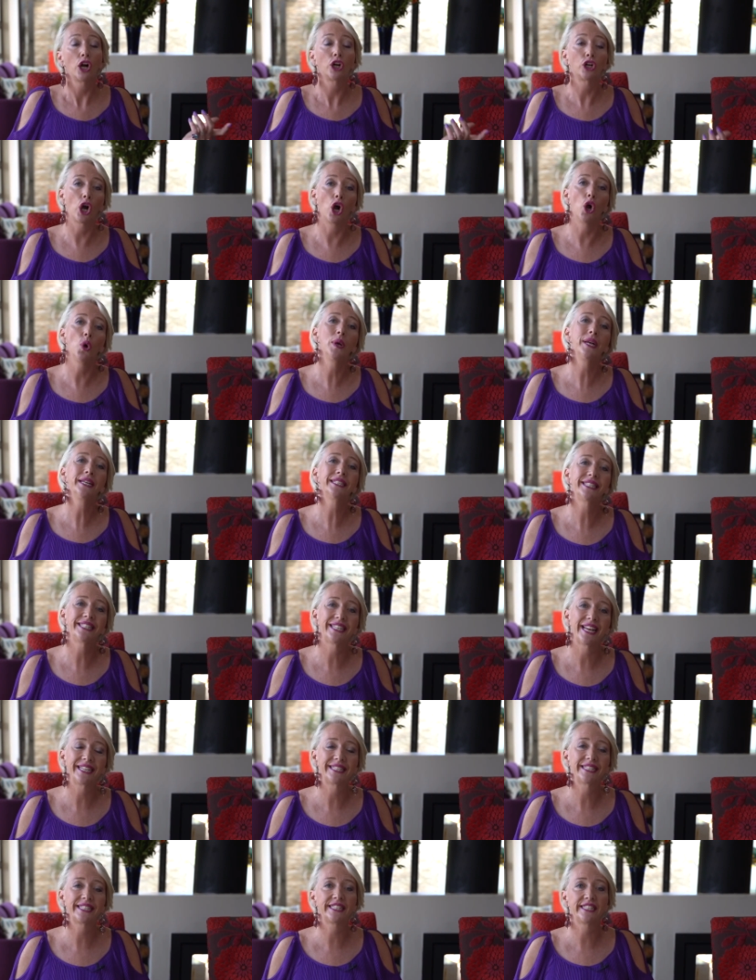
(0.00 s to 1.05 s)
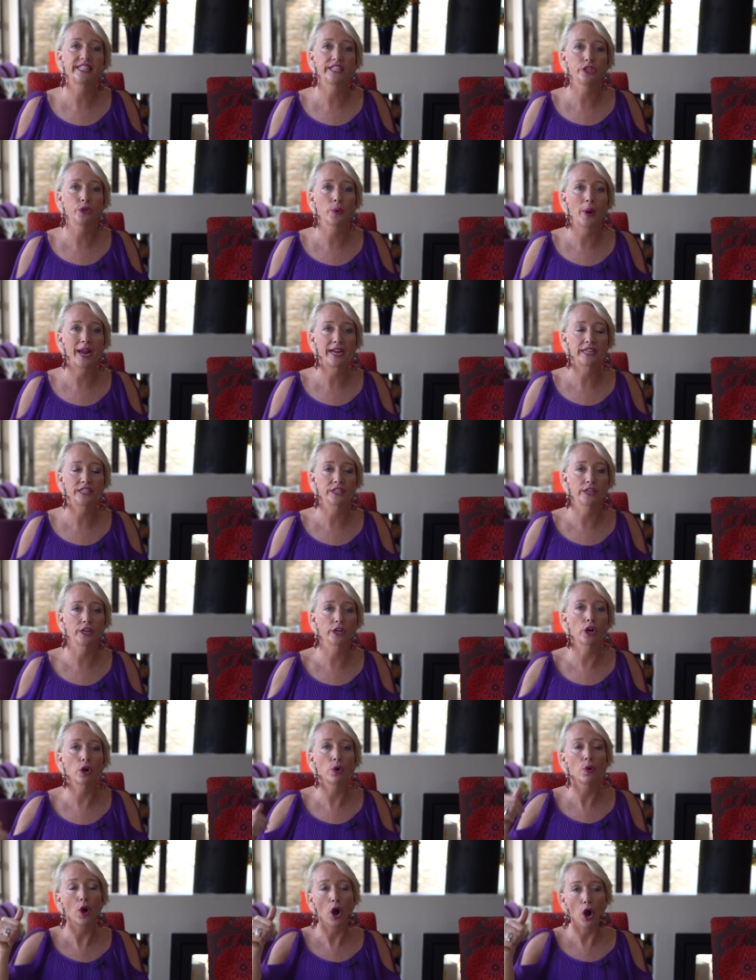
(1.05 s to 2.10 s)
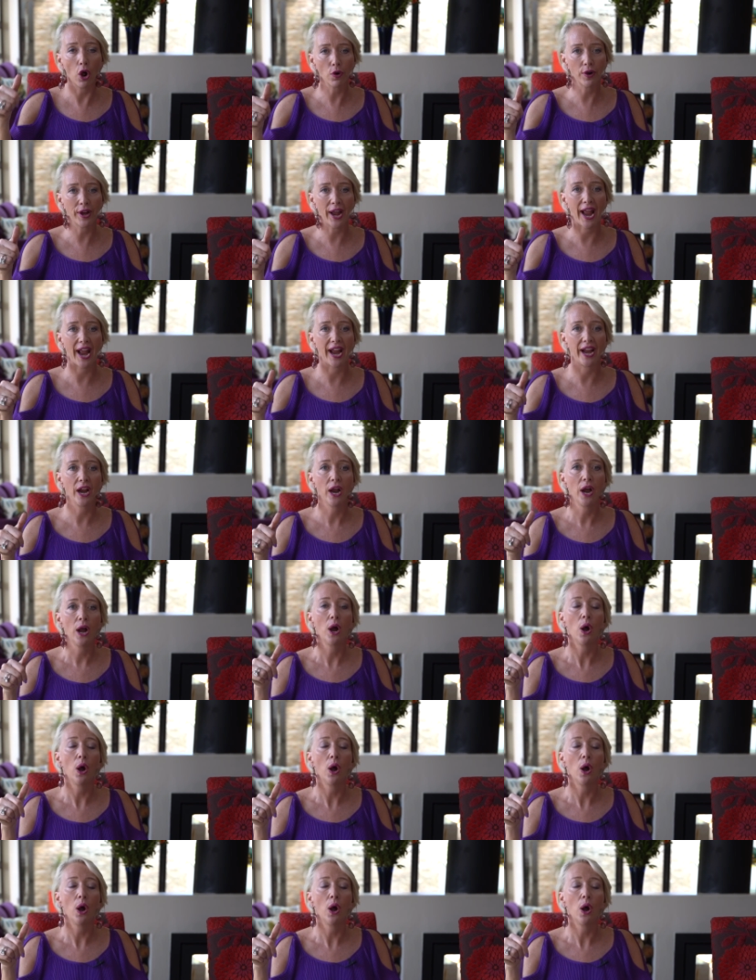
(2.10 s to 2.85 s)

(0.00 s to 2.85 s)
go and assess the situation and go, okay,